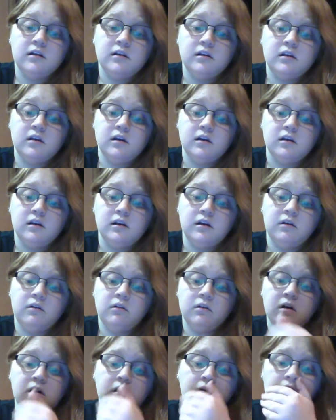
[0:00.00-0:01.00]

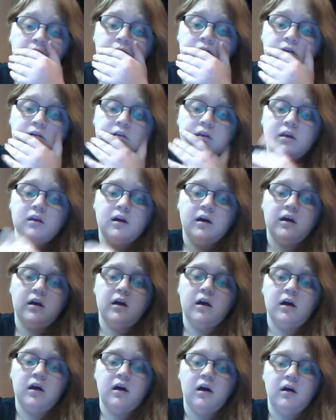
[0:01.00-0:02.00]
Toledo Girls
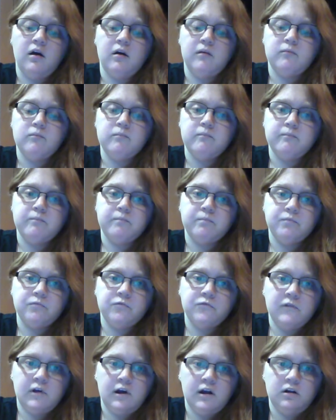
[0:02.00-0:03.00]

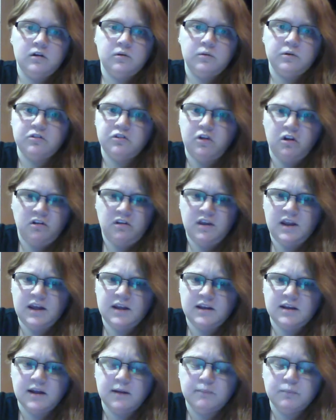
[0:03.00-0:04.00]
channel, which I'll link
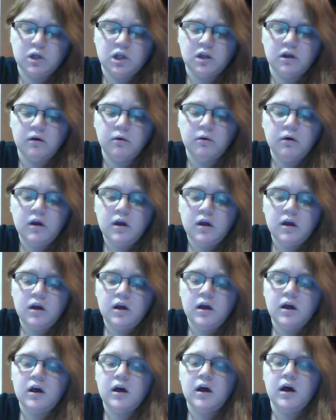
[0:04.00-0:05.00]
it down below,
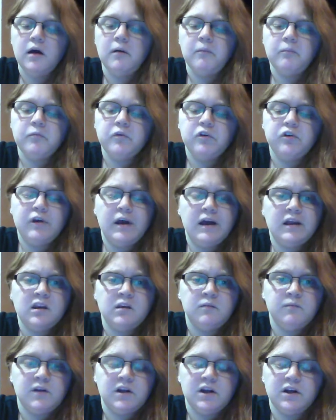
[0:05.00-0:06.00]
she has
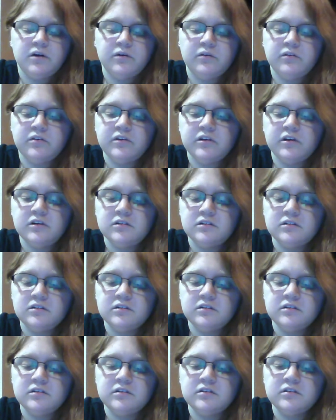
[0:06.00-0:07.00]
some videos
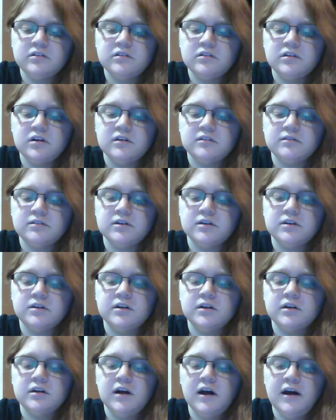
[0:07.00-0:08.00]
of
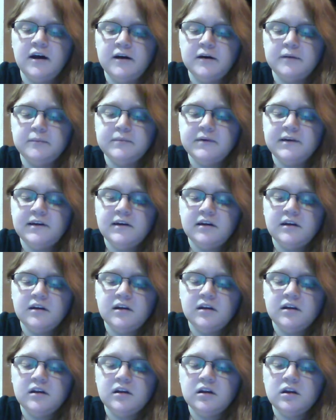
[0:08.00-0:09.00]
her up.
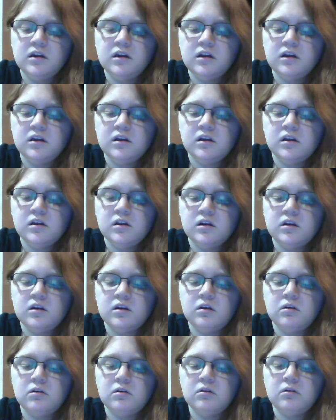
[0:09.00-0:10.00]

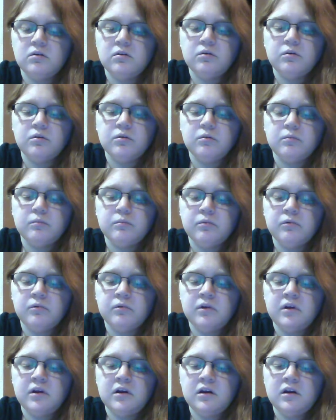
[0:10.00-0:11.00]
So,
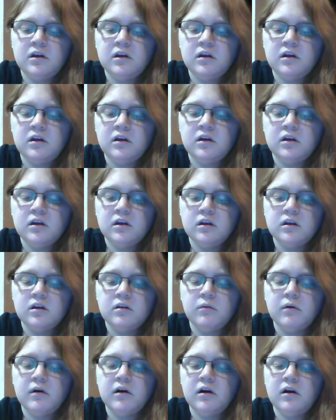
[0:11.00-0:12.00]
Bri,
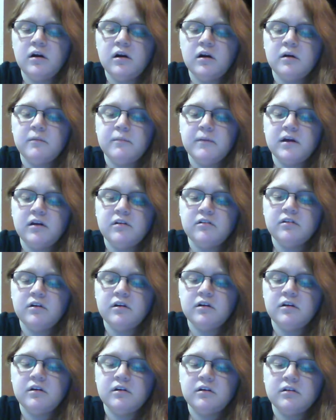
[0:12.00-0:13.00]
where are her
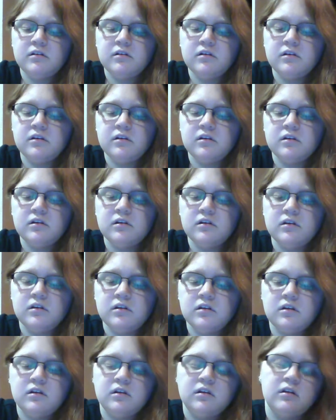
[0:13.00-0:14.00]
pictures?
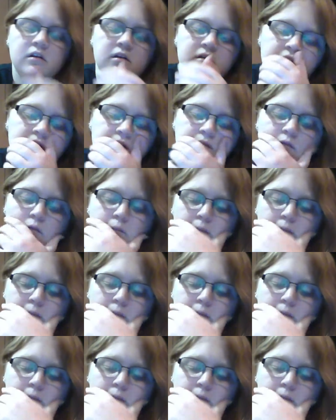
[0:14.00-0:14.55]
They're saved on